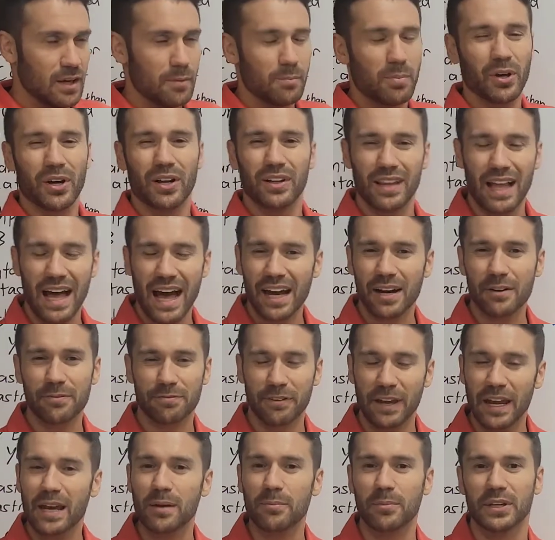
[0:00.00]
But a lot of
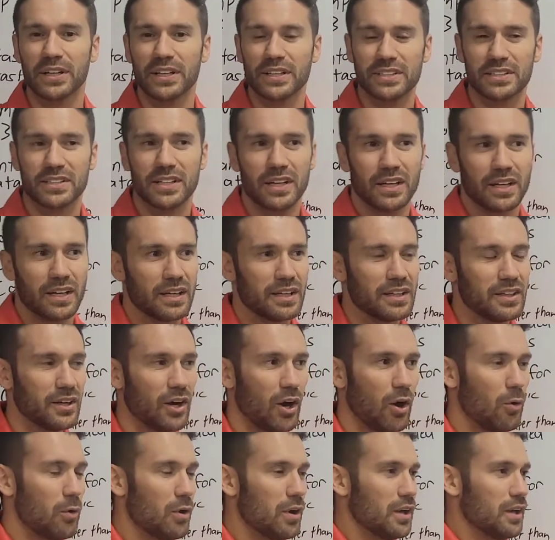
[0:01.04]
families, you
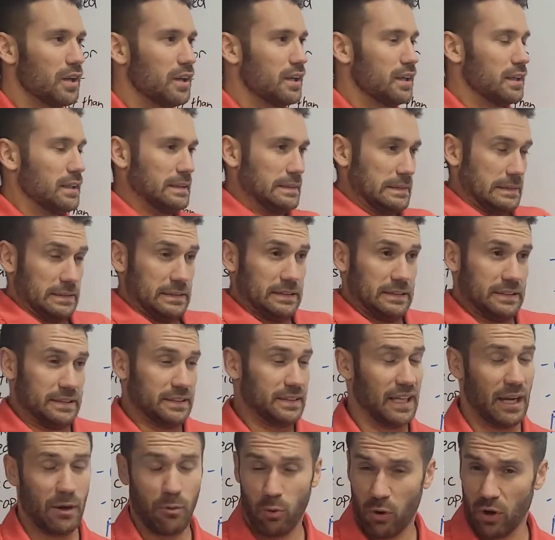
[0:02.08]
know,
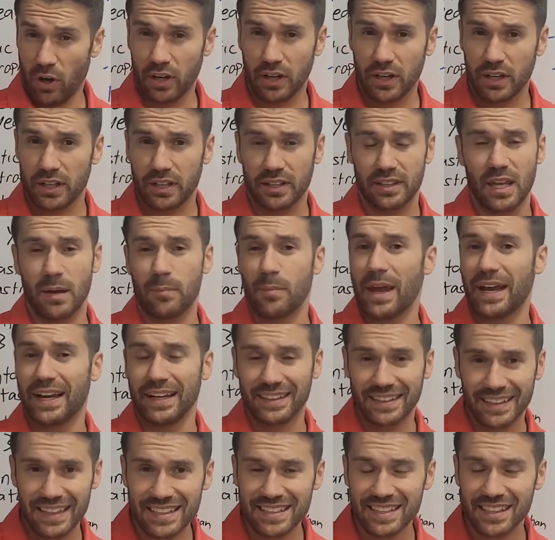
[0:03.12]
they work, they make
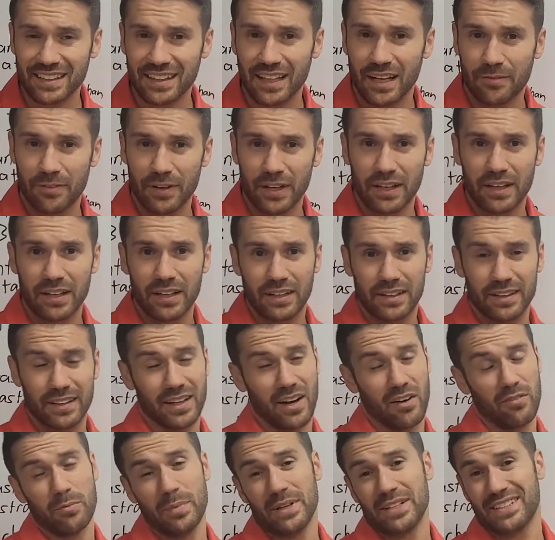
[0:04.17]
a decent living. The
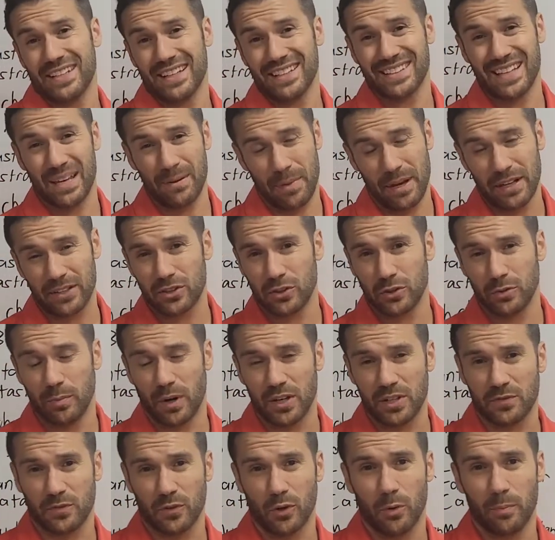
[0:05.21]
government says they make too
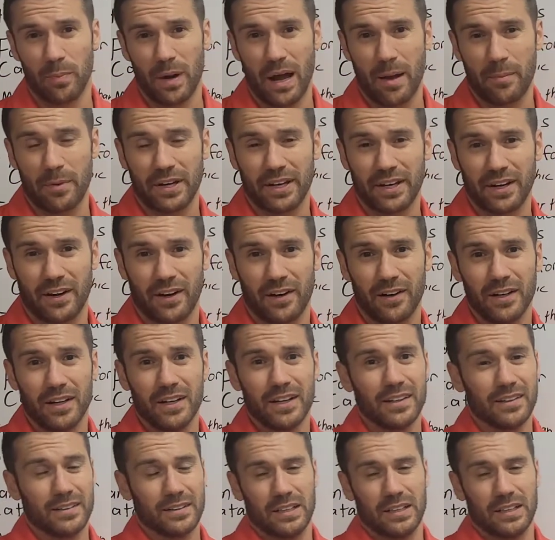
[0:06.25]
much for Obamacare.